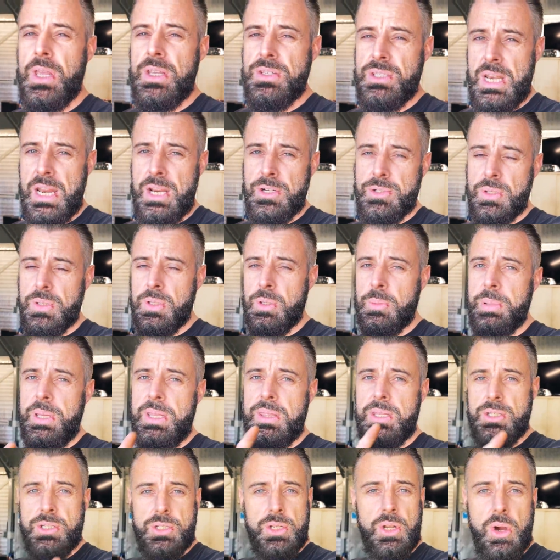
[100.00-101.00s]
as an extra little bit
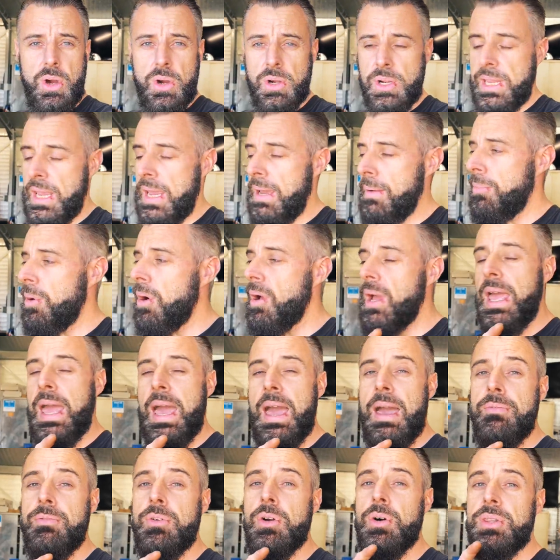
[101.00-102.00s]
that's not on camera, I
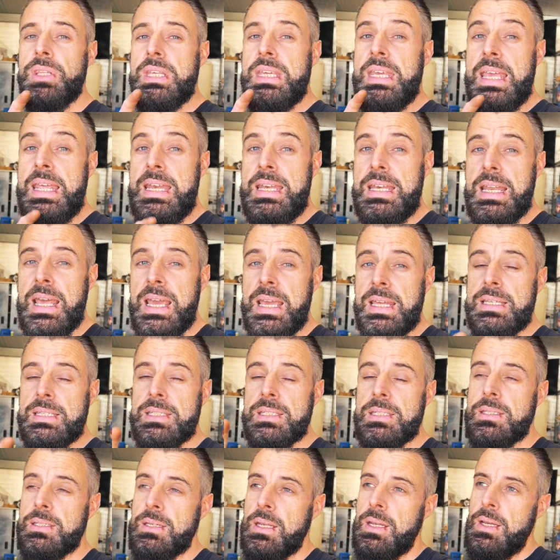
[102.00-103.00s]
have got the
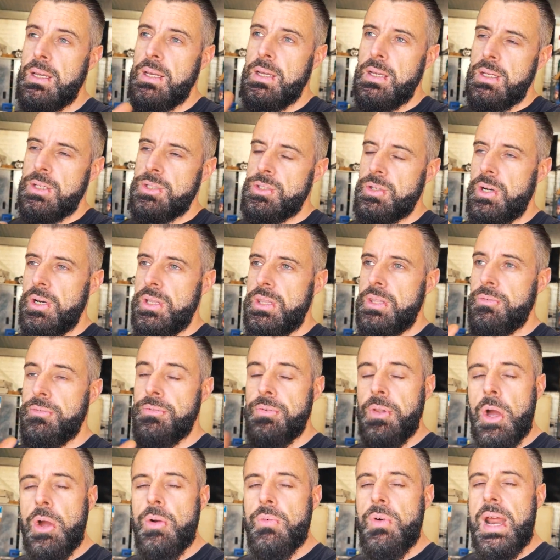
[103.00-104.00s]
index, sorry, the
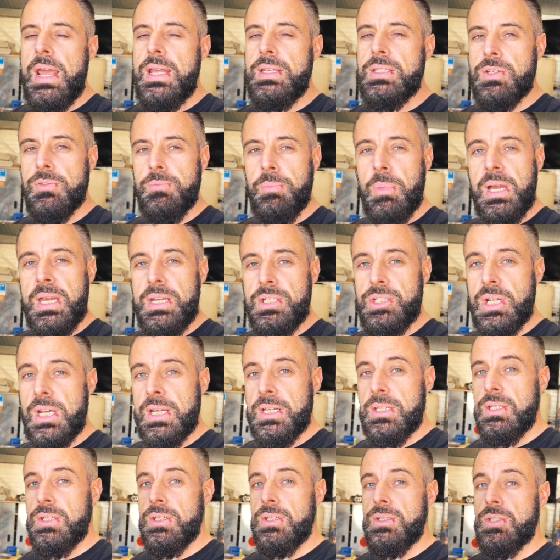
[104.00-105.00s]
flow rates of my
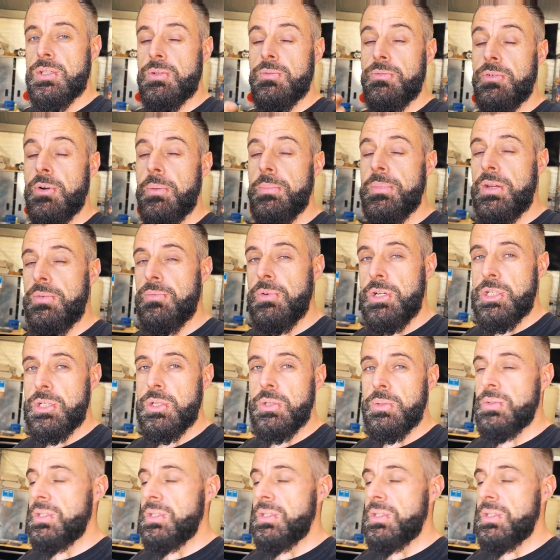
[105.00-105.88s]
injectors from the original